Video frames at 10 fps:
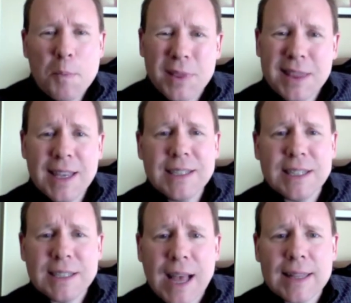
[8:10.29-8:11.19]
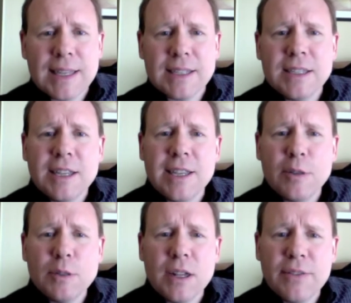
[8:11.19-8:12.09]
But this is not
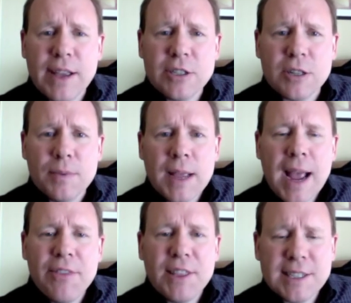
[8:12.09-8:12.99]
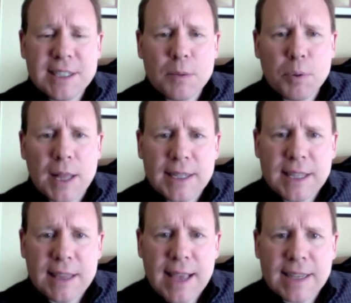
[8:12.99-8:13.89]
discontinuous innovation. And this is a place
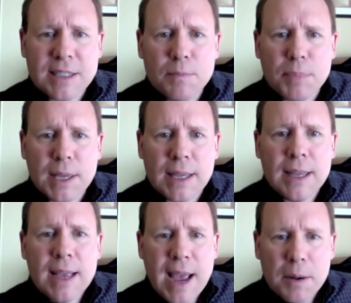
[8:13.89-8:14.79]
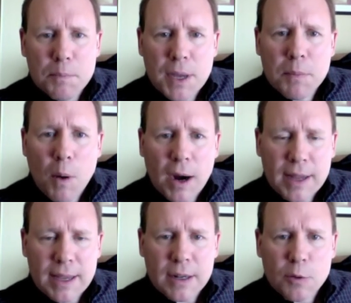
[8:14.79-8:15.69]
that the SMB and
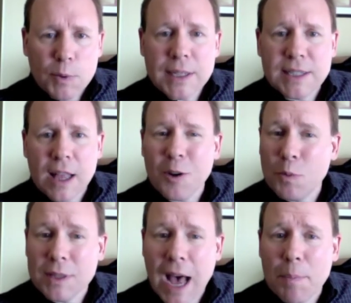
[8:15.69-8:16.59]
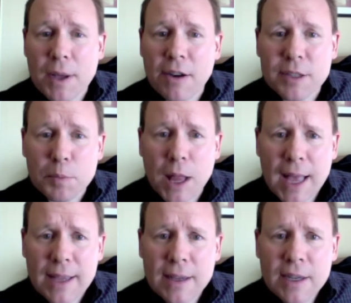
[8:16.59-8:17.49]
mid-market reseller will not be able to
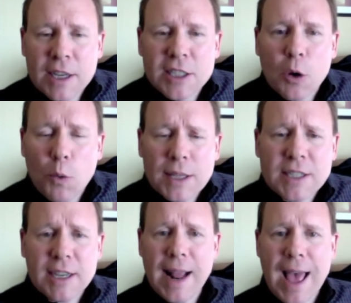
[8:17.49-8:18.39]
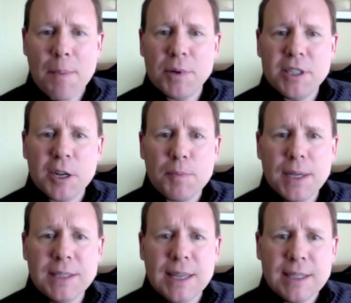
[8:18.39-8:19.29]
play. So what's going to happen to your
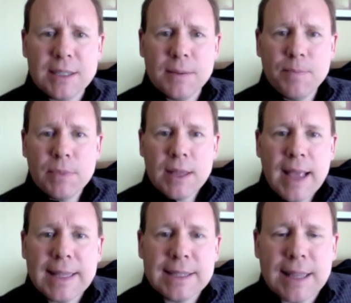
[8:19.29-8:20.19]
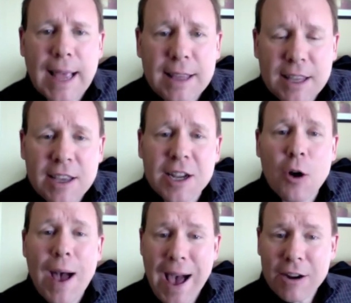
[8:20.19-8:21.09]
business? It's likely going to
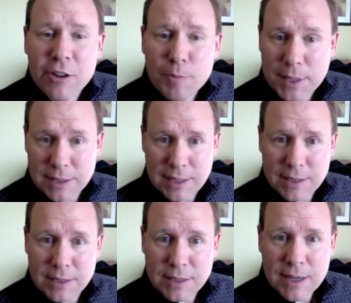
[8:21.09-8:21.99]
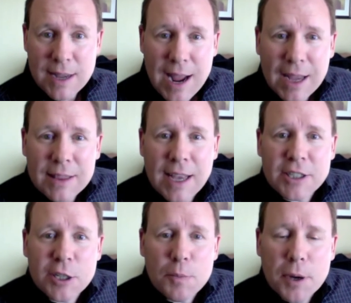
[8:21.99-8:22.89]
go out of business
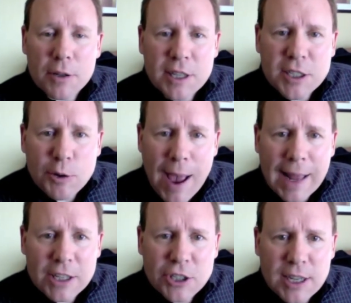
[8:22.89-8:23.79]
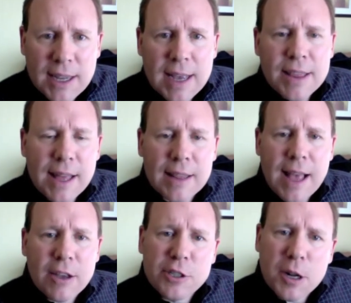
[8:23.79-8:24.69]
unless you build a strategy that
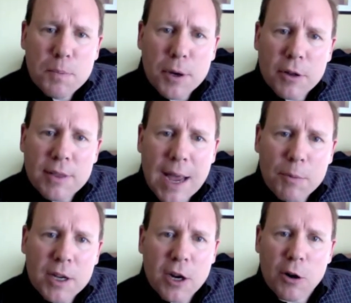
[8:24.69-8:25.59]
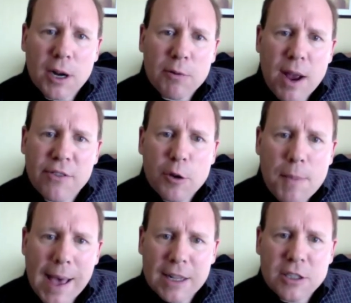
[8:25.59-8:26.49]
allows you to build that recurring revenue
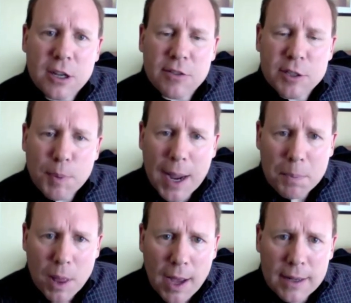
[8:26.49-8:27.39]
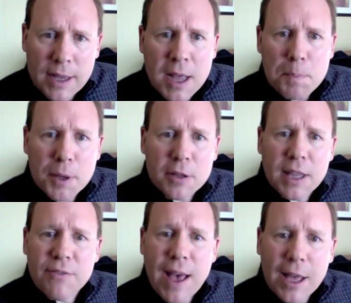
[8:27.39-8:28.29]
managed service pipeline, build
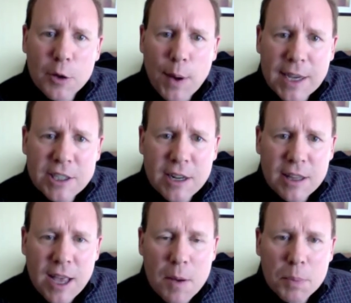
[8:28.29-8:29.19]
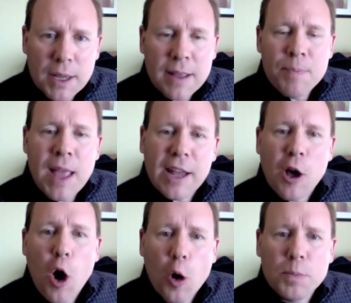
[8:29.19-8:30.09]
the valuation of the company, and
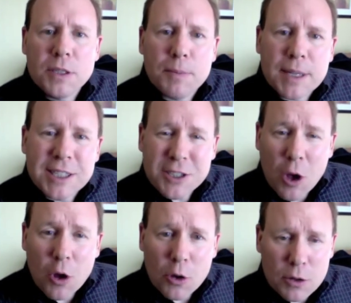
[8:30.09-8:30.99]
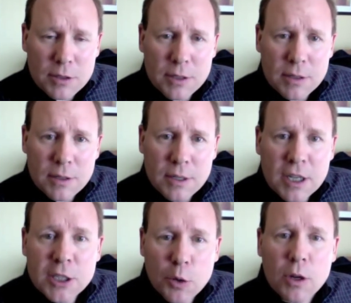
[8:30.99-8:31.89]
hope to be sold
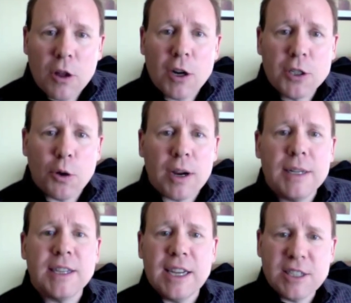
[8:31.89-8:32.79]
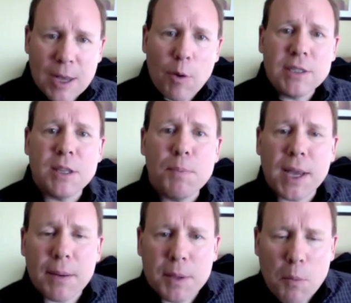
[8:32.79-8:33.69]
to a larger organization that wants to
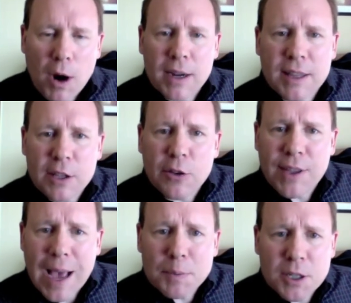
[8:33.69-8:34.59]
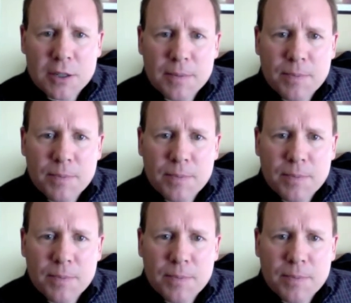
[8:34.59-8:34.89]
pick up the market that you've captured.